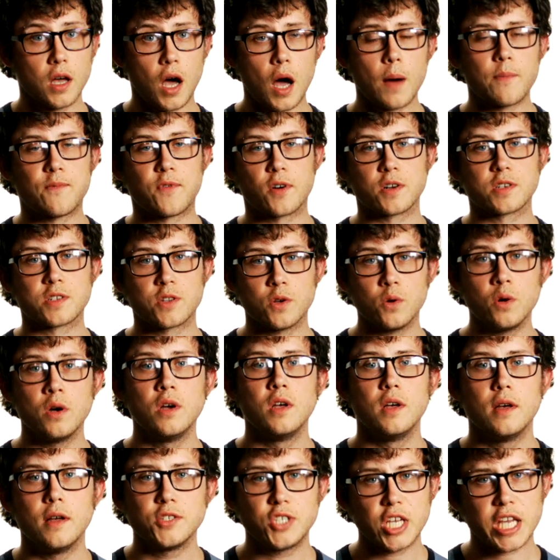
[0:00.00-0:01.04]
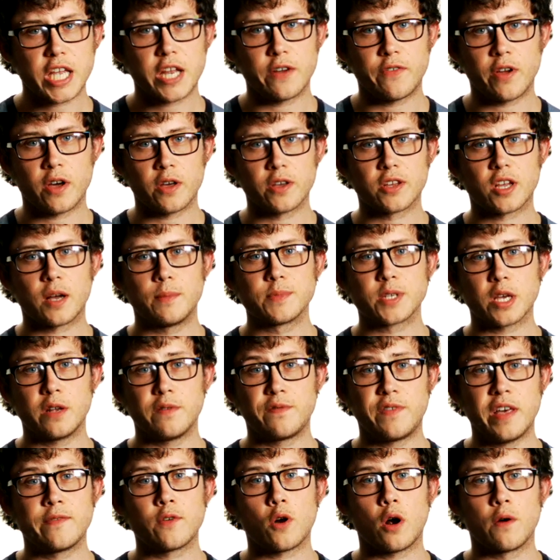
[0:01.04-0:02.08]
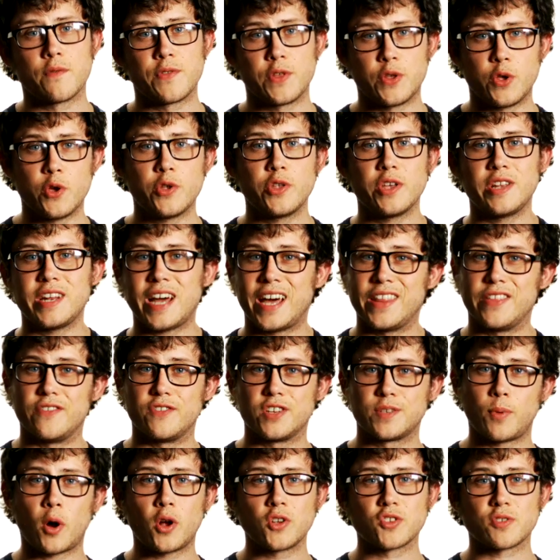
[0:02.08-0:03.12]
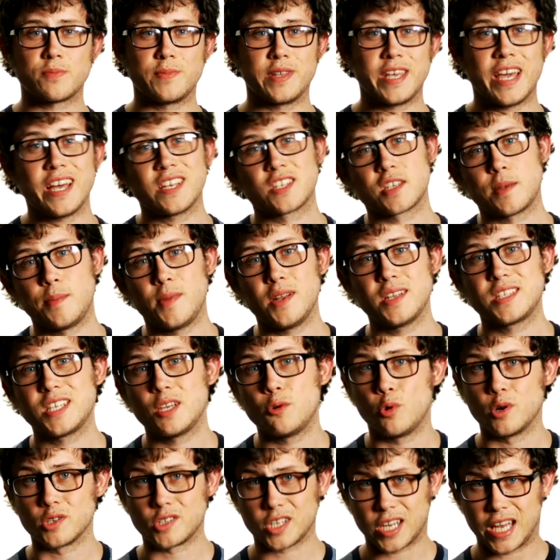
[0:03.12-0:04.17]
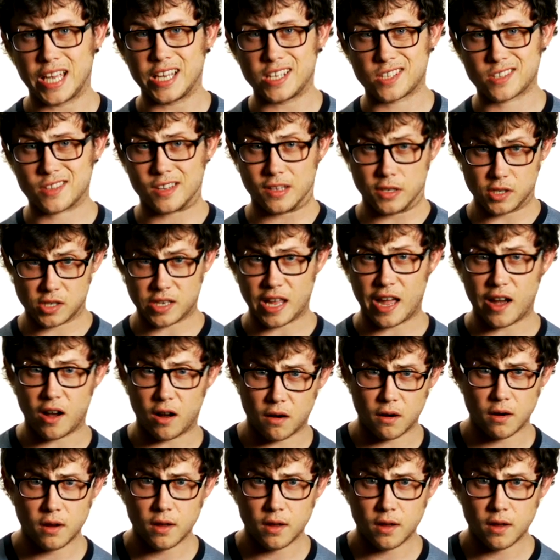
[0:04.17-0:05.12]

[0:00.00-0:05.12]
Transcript: Up first though, JK Rowling comes out in favour of the union and the response from the Yes community was less than stellar.